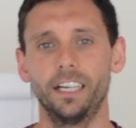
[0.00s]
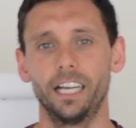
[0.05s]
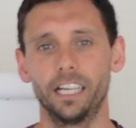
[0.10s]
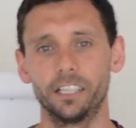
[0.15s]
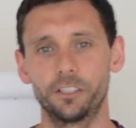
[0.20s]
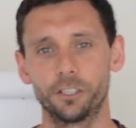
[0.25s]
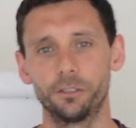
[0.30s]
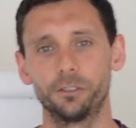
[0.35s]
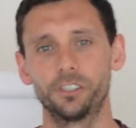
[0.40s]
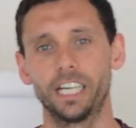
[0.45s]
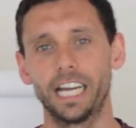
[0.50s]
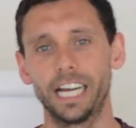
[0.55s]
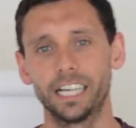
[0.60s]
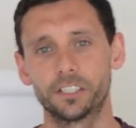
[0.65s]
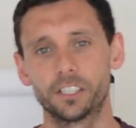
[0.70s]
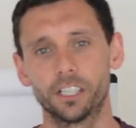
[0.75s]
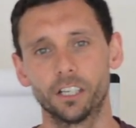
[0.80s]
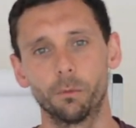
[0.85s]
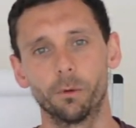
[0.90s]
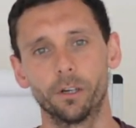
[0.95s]
And Tuesday,
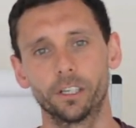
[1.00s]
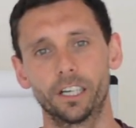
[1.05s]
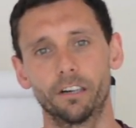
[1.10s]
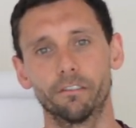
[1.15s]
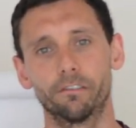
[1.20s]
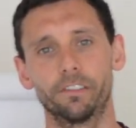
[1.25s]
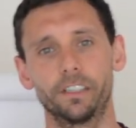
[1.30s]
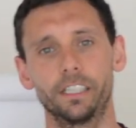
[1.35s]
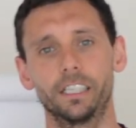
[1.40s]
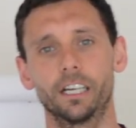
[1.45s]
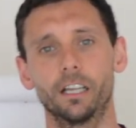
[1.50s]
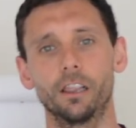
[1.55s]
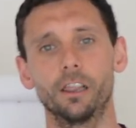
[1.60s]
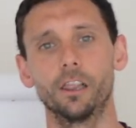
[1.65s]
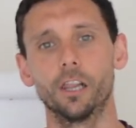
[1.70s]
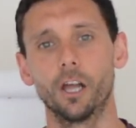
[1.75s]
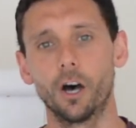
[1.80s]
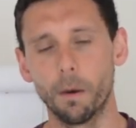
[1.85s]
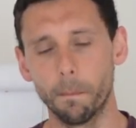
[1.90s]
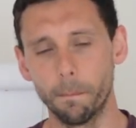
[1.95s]
actually, I woke up feeling a
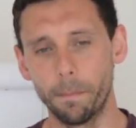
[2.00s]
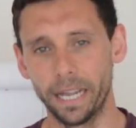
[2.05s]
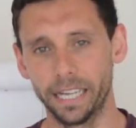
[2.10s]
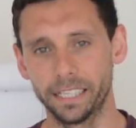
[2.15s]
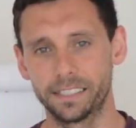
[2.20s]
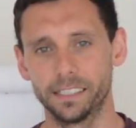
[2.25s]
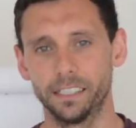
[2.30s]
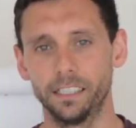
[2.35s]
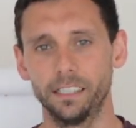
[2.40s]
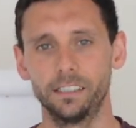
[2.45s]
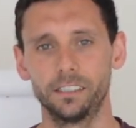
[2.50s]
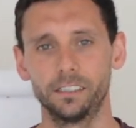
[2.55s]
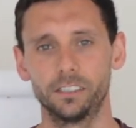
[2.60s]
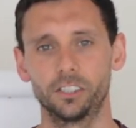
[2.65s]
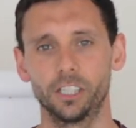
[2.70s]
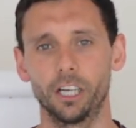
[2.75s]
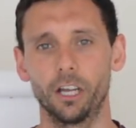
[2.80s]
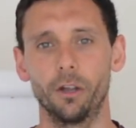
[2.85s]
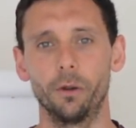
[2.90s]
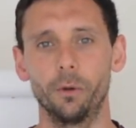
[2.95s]
lot better.
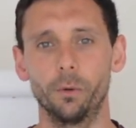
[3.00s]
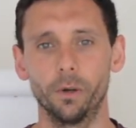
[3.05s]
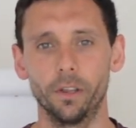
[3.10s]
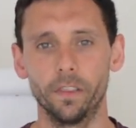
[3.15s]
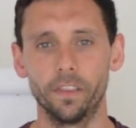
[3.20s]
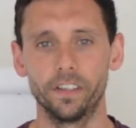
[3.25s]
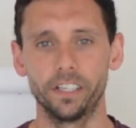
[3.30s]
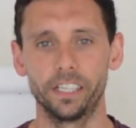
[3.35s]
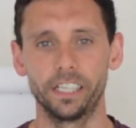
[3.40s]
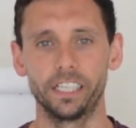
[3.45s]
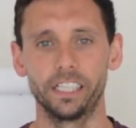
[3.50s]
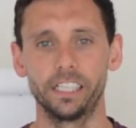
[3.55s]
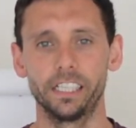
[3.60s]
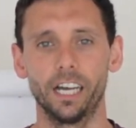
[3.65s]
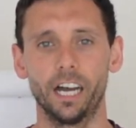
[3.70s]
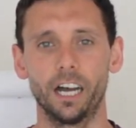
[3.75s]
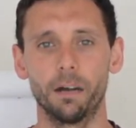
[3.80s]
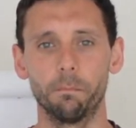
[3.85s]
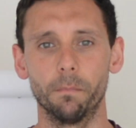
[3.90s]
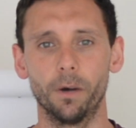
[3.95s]
So the
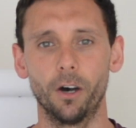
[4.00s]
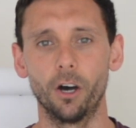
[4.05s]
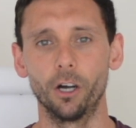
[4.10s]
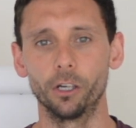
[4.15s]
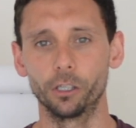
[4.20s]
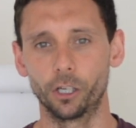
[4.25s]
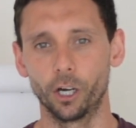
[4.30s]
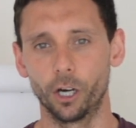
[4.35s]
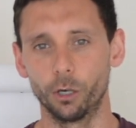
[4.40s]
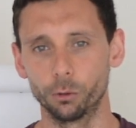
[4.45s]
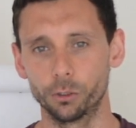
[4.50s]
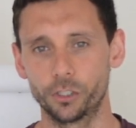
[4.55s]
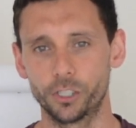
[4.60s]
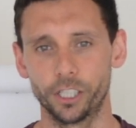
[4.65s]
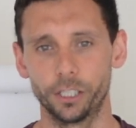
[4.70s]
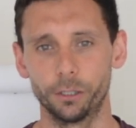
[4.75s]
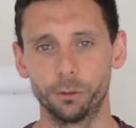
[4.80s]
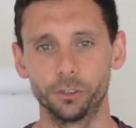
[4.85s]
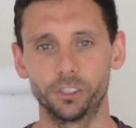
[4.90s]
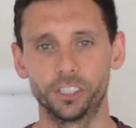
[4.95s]
hot and cold
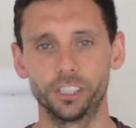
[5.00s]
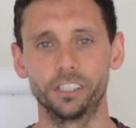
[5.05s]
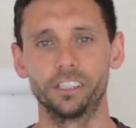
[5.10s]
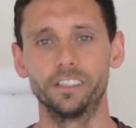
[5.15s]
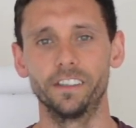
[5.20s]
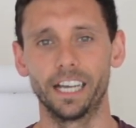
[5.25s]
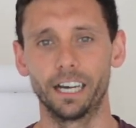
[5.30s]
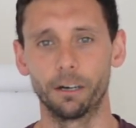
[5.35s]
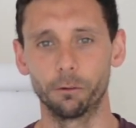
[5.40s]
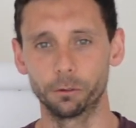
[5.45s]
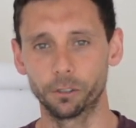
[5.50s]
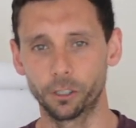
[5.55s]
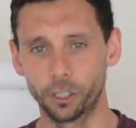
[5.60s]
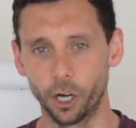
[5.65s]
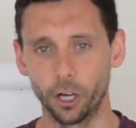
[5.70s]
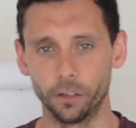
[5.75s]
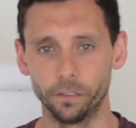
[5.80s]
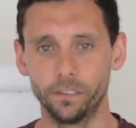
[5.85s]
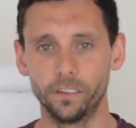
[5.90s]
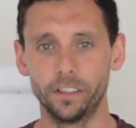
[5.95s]
chills had now
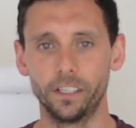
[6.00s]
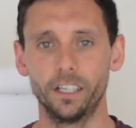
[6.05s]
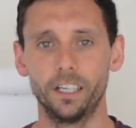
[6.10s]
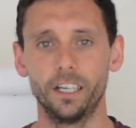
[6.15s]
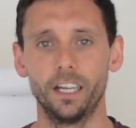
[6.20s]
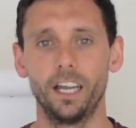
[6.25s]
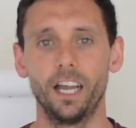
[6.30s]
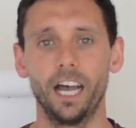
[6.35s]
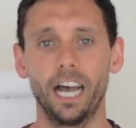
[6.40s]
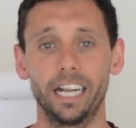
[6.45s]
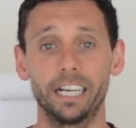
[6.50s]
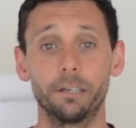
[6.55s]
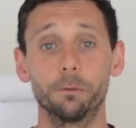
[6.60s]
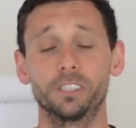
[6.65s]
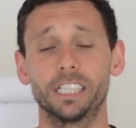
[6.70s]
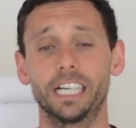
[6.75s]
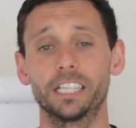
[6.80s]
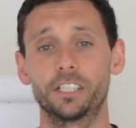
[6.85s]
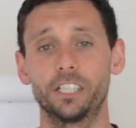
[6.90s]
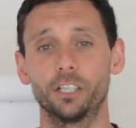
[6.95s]
gone. And it
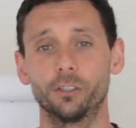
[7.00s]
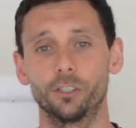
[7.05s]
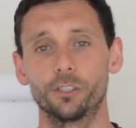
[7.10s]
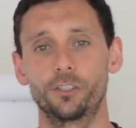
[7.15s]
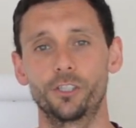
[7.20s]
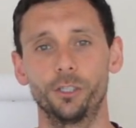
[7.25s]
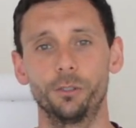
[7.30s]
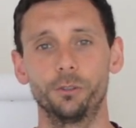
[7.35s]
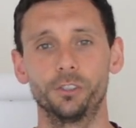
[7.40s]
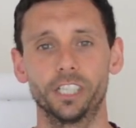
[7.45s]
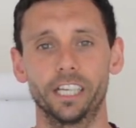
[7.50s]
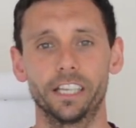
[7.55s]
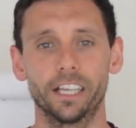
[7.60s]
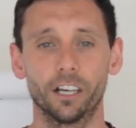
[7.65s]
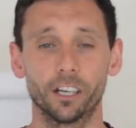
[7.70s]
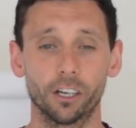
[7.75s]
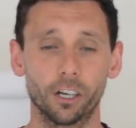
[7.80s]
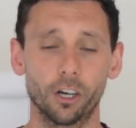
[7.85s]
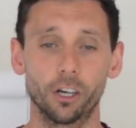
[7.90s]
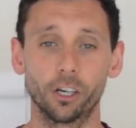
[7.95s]
was actually on the Tuesday that
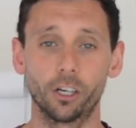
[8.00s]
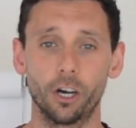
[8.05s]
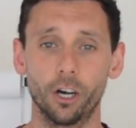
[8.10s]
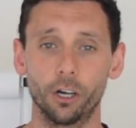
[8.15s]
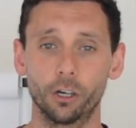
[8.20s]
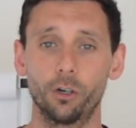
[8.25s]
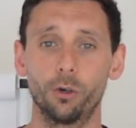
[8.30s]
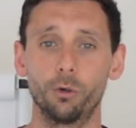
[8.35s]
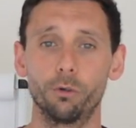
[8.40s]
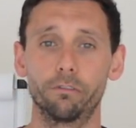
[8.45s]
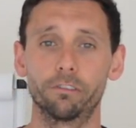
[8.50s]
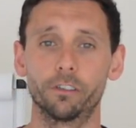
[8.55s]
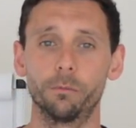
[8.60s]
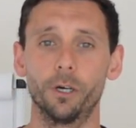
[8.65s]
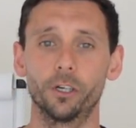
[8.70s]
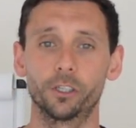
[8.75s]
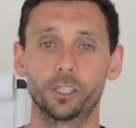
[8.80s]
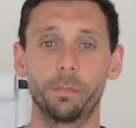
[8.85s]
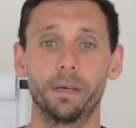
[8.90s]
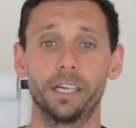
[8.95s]
I got a call from
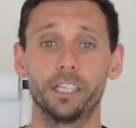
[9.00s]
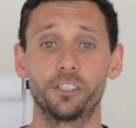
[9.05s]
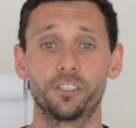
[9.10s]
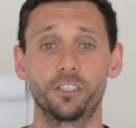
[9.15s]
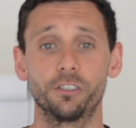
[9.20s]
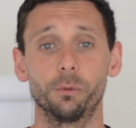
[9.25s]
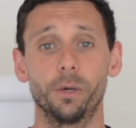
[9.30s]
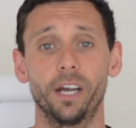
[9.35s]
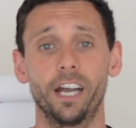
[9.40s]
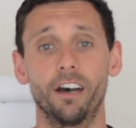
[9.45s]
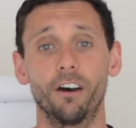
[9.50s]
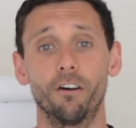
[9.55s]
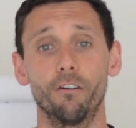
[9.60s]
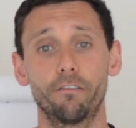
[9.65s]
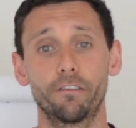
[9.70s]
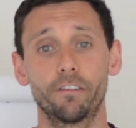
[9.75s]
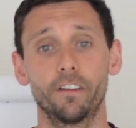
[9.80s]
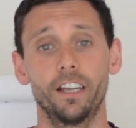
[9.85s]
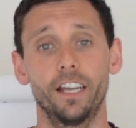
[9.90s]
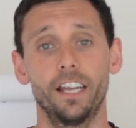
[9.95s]
Occupational
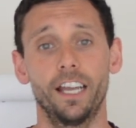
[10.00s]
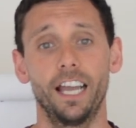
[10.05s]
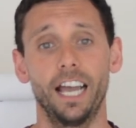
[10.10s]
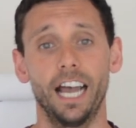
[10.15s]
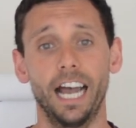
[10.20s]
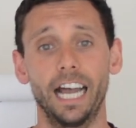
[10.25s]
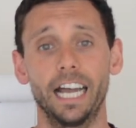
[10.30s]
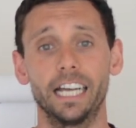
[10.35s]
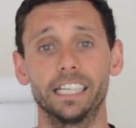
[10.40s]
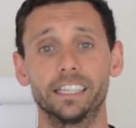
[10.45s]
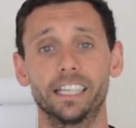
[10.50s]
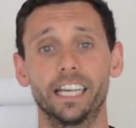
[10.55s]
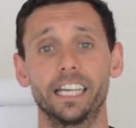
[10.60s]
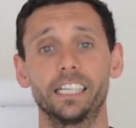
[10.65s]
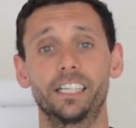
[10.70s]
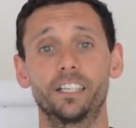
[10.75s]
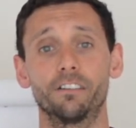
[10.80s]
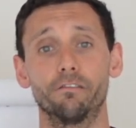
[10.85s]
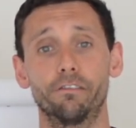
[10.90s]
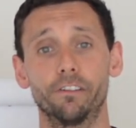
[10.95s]
Health and
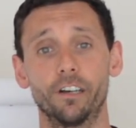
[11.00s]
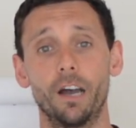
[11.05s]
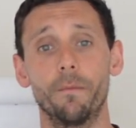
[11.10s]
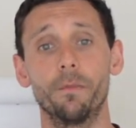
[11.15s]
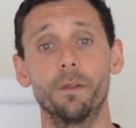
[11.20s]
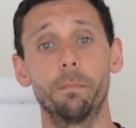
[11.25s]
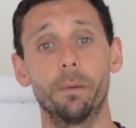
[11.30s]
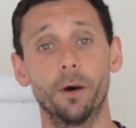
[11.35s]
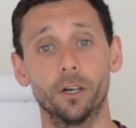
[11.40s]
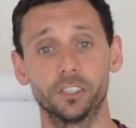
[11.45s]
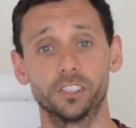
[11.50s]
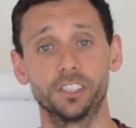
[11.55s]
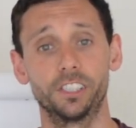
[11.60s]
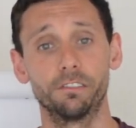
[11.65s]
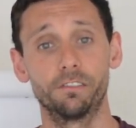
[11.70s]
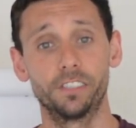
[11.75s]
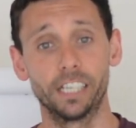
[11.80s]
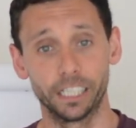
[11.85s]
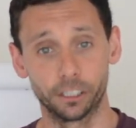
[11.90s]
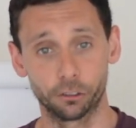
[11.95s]
they confirmed the
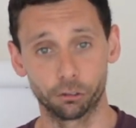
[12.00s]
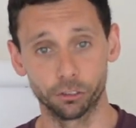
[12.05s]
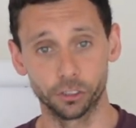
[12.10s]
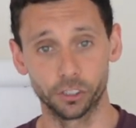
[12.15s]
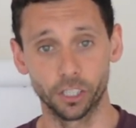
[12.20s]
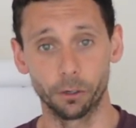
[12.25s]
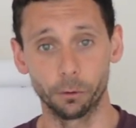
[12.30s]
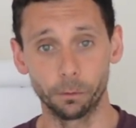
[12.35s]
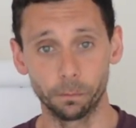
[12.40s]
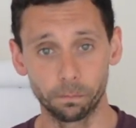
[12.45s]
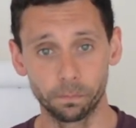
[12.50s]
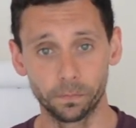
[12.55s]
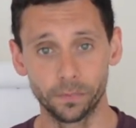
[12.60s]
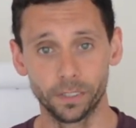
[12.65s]
positive test result.